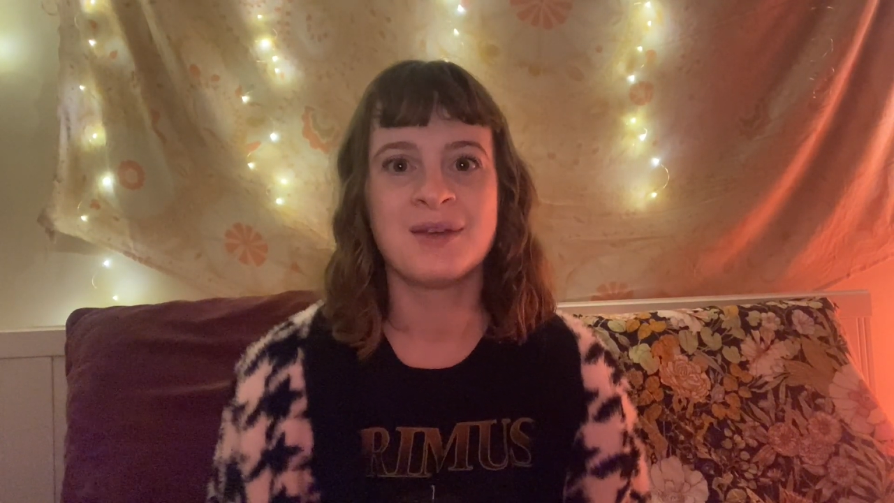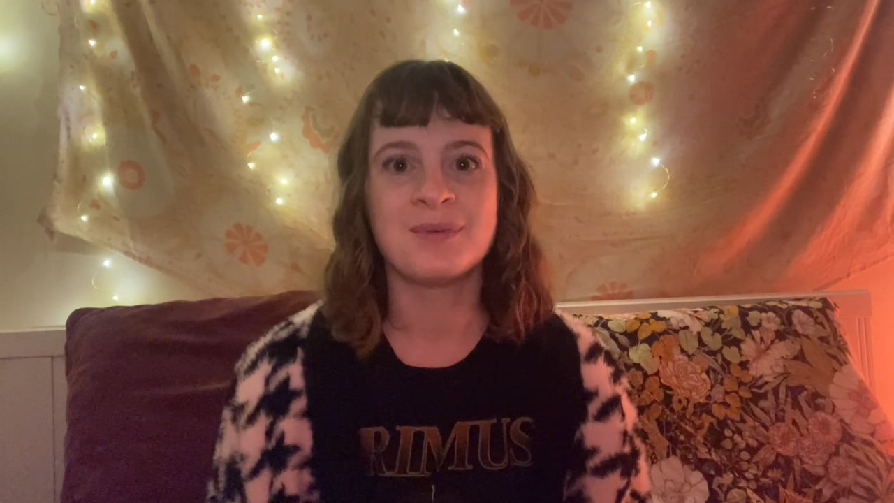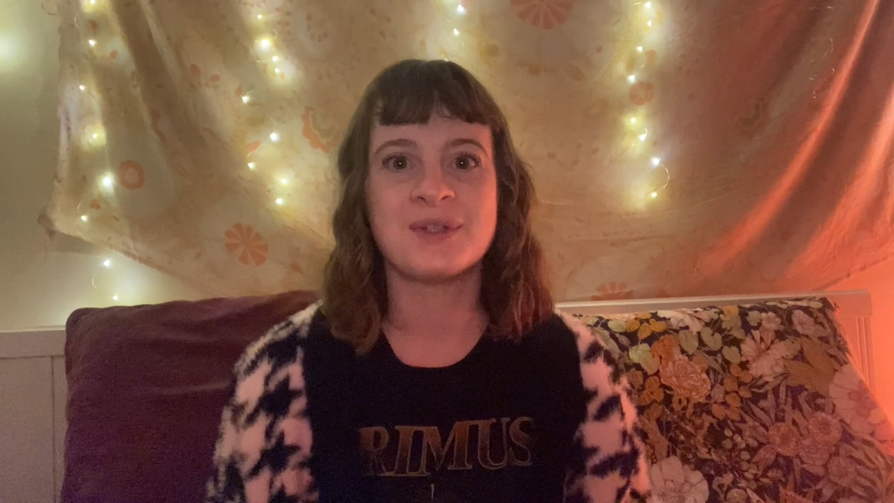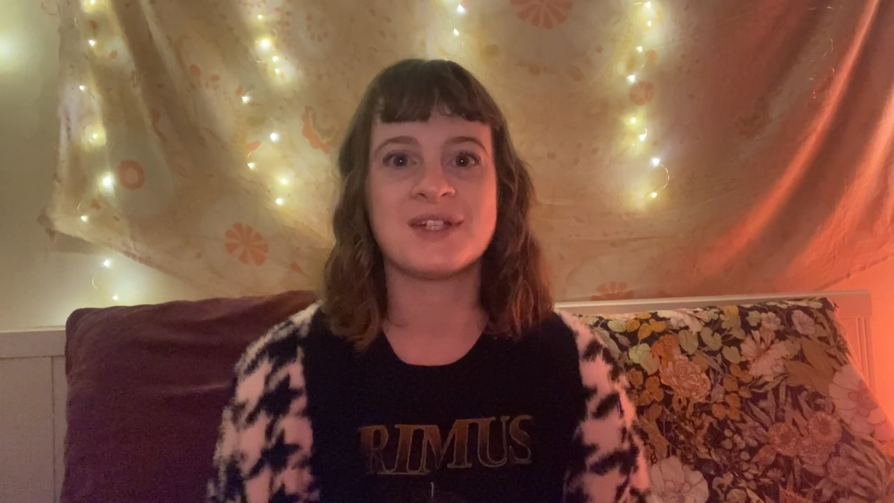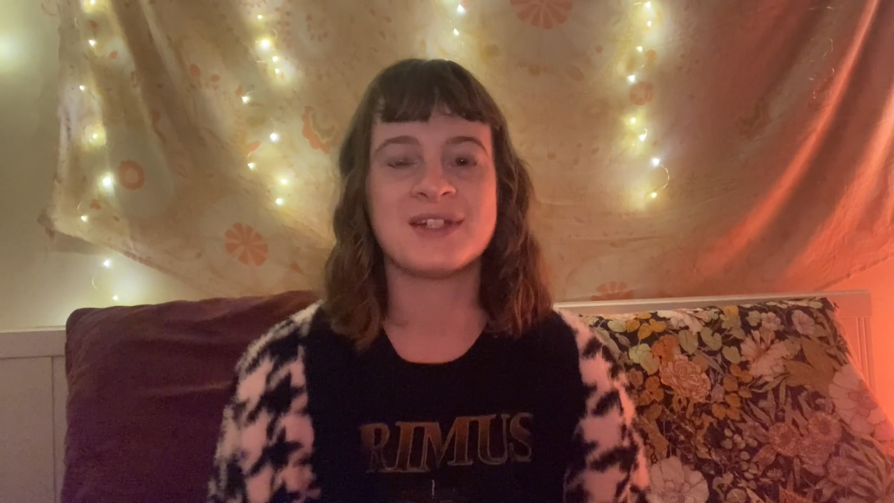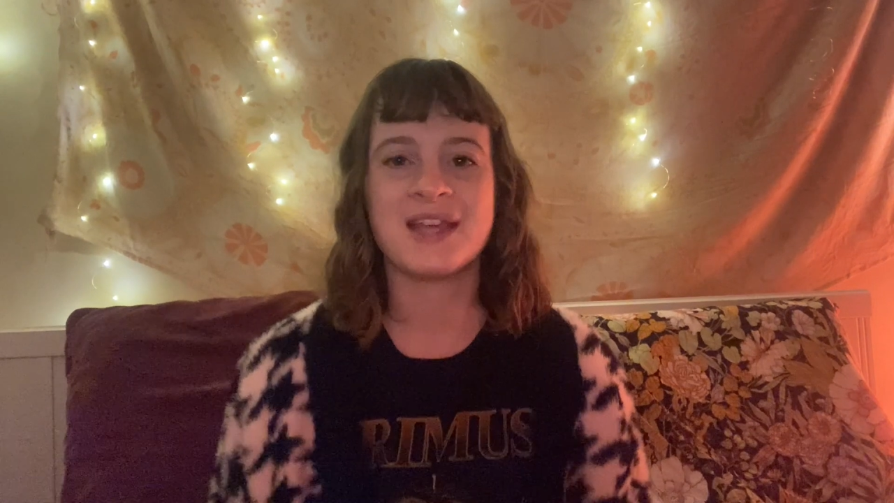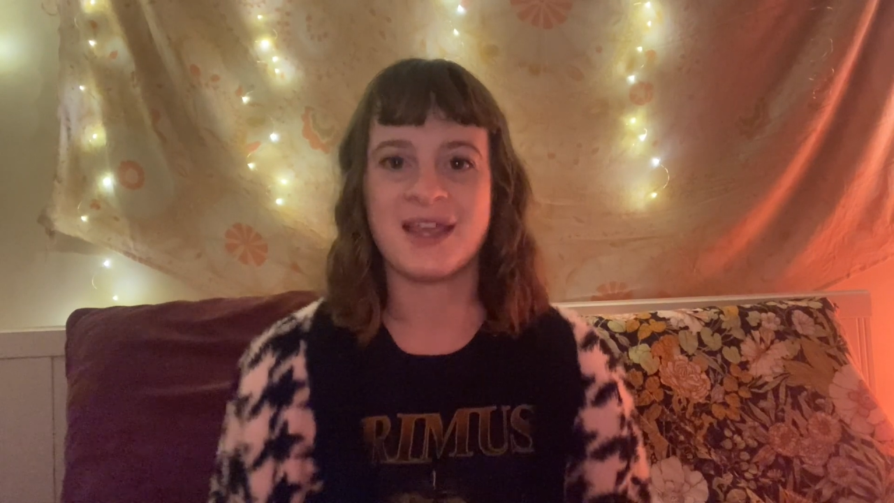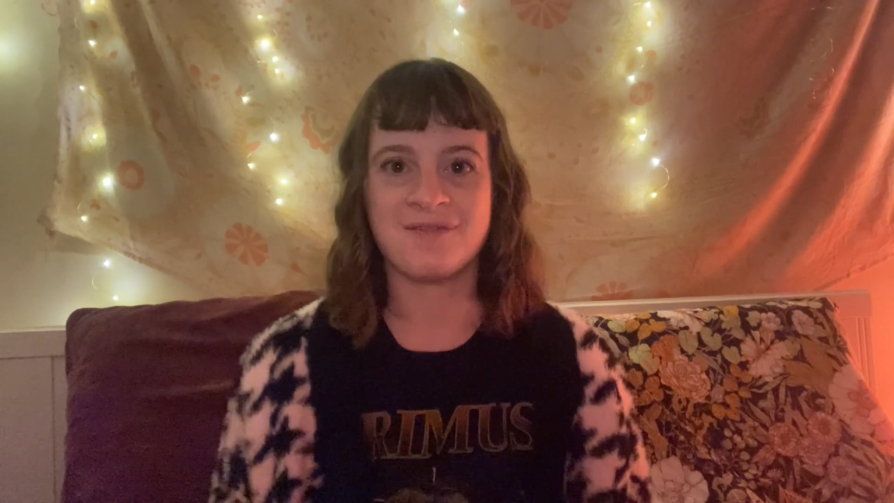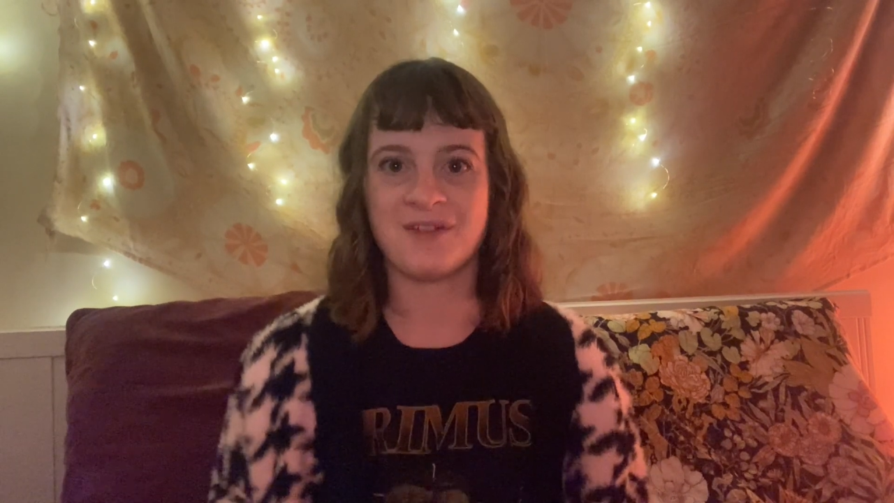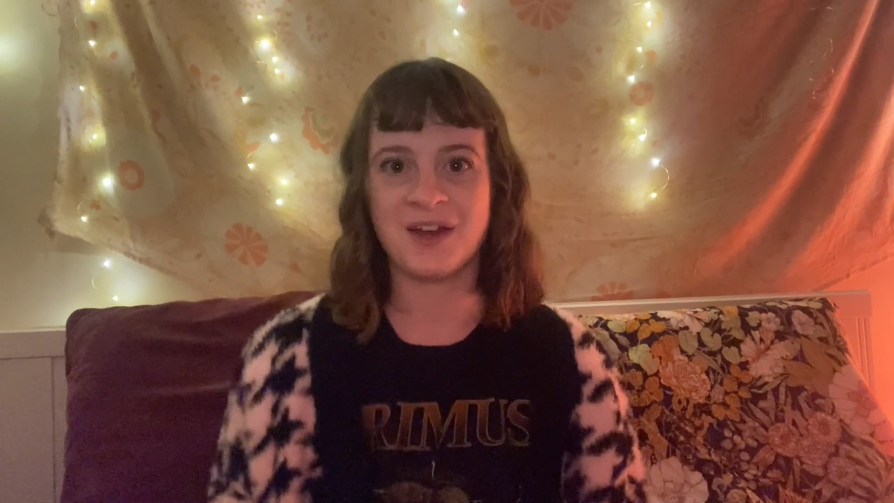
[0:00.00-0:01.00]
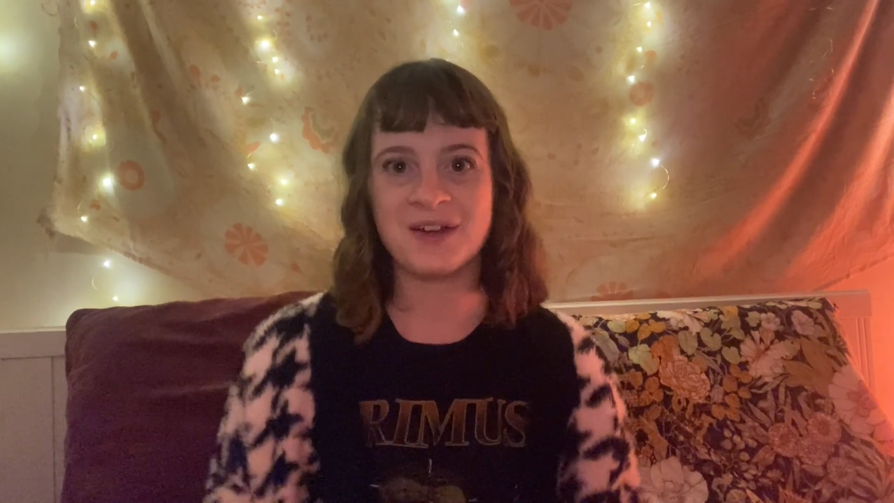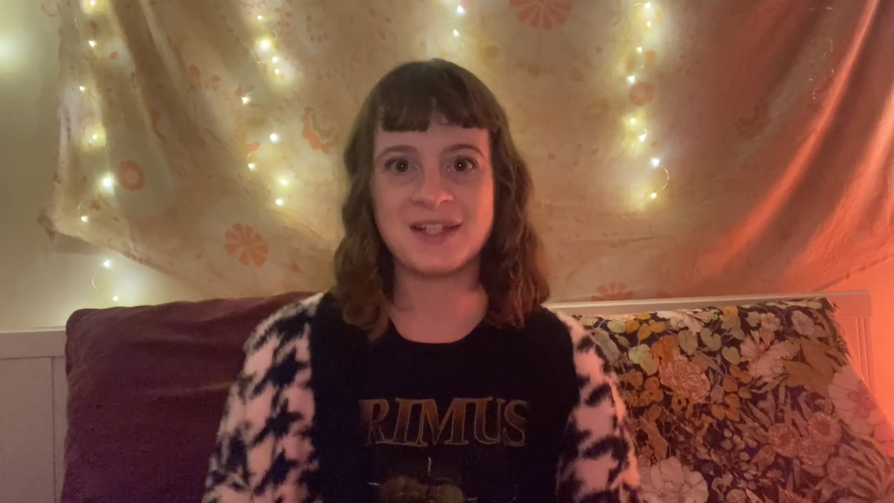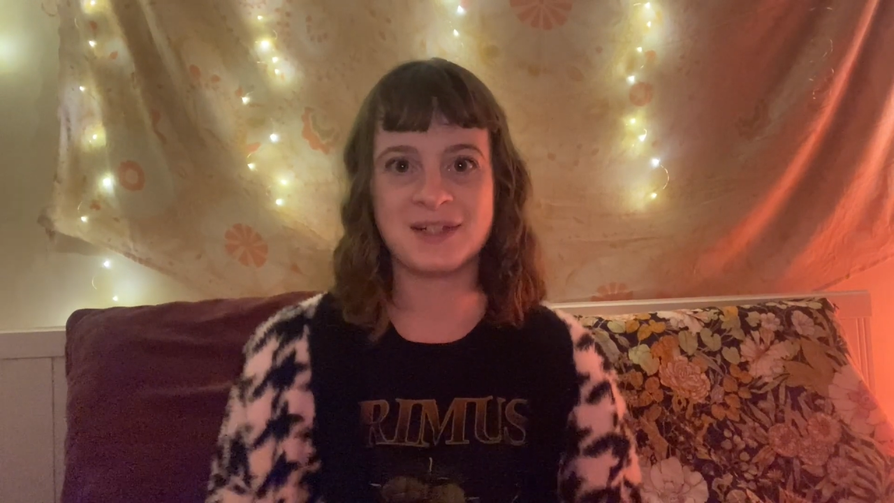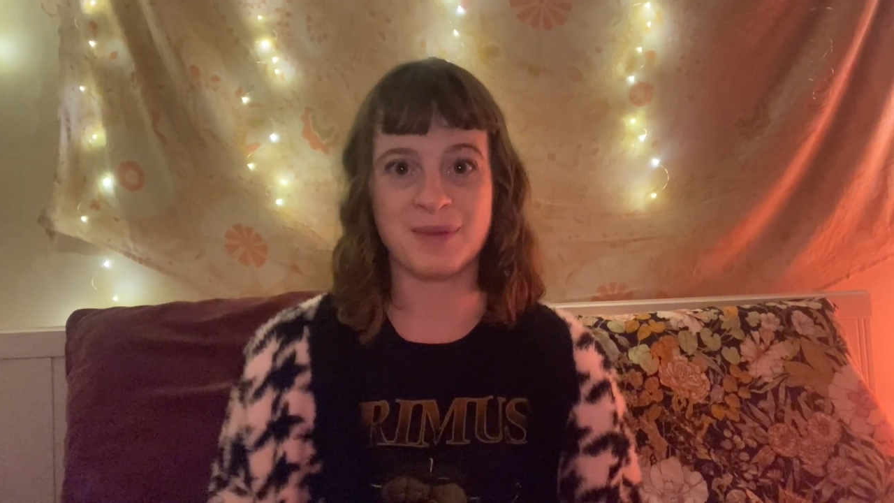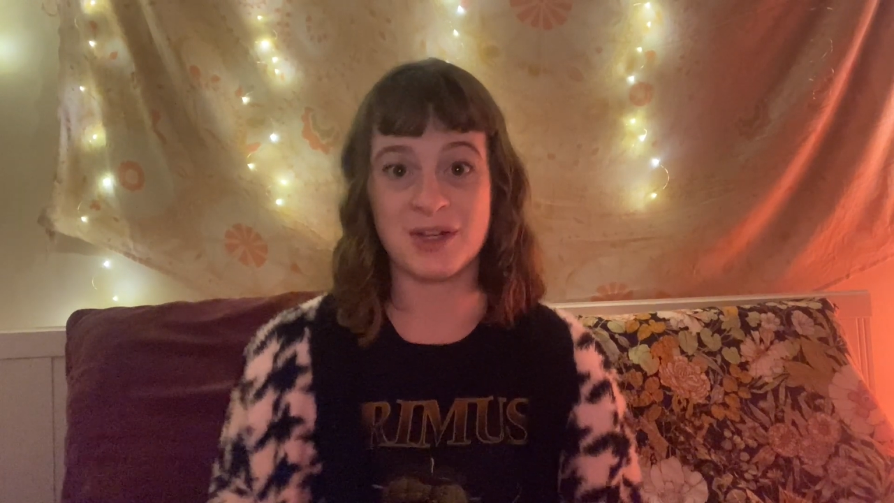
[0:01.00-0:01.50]
which is a very
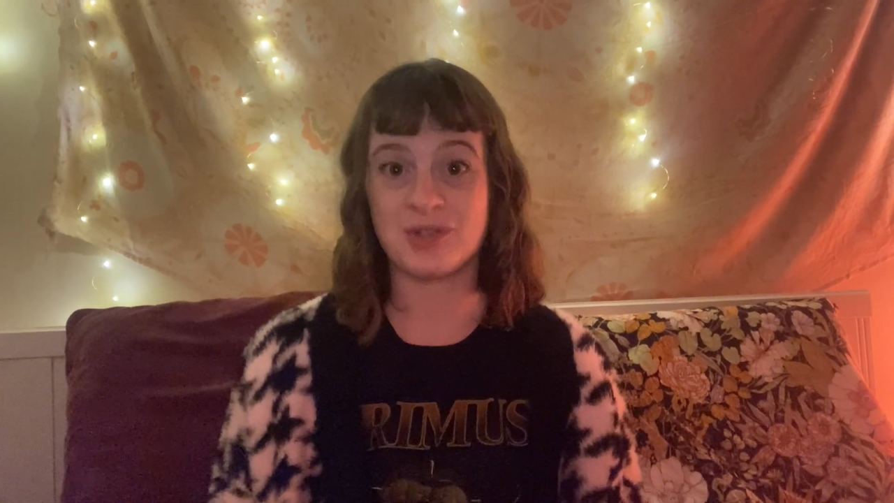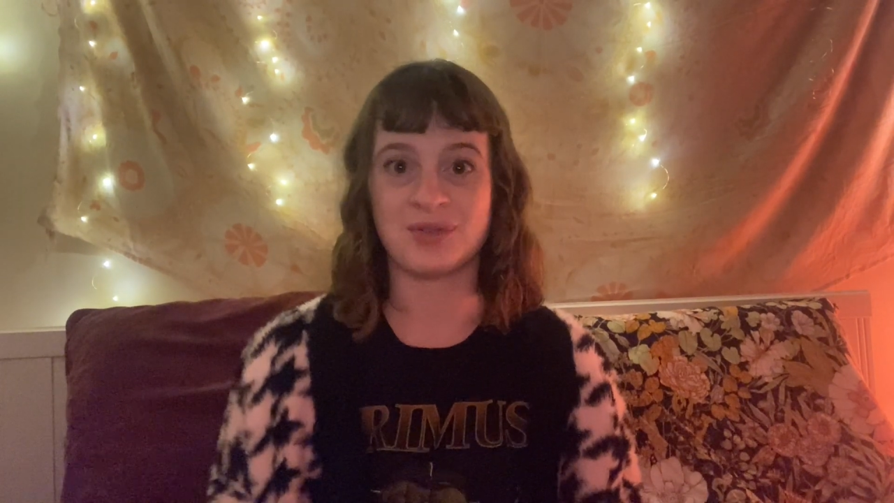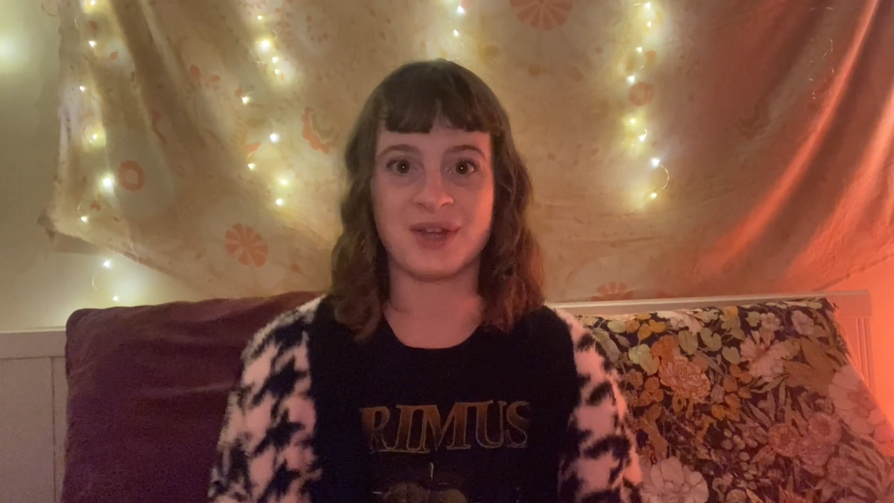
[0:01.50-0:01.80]
special